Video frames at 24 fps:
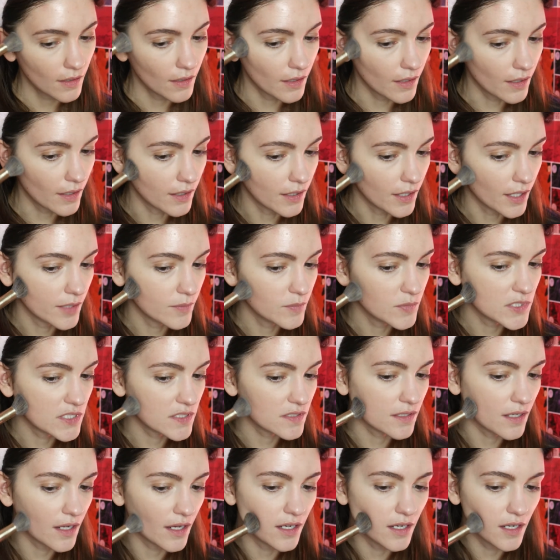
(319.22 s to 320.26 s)
And I'm just
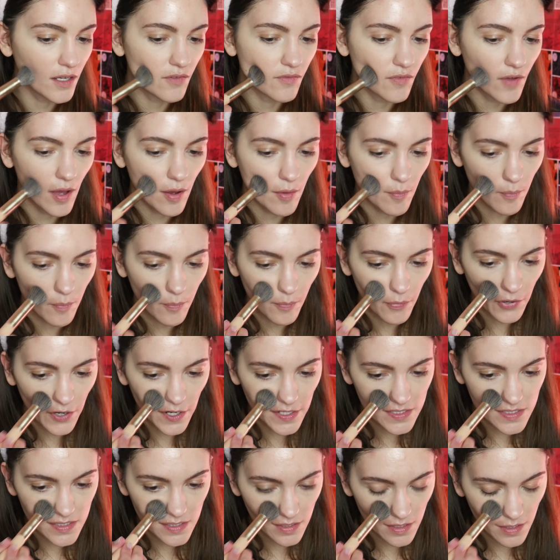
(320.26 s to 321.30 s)
kind of
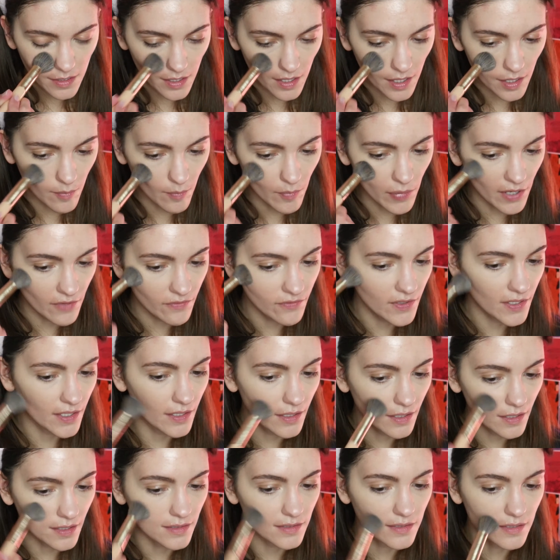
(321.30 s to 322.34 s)
pressing and buffing
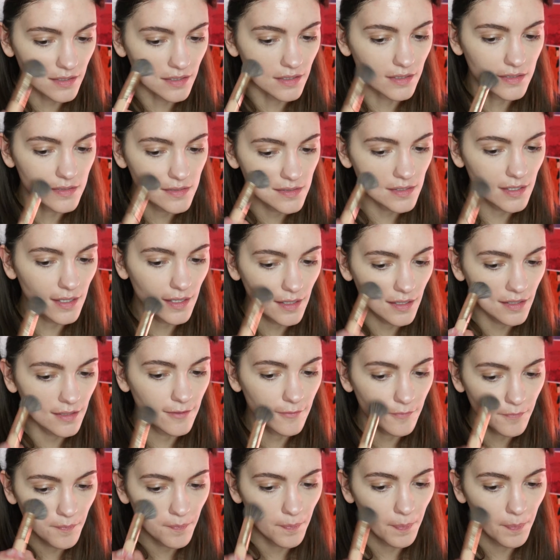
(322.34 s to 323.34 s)
into the skin.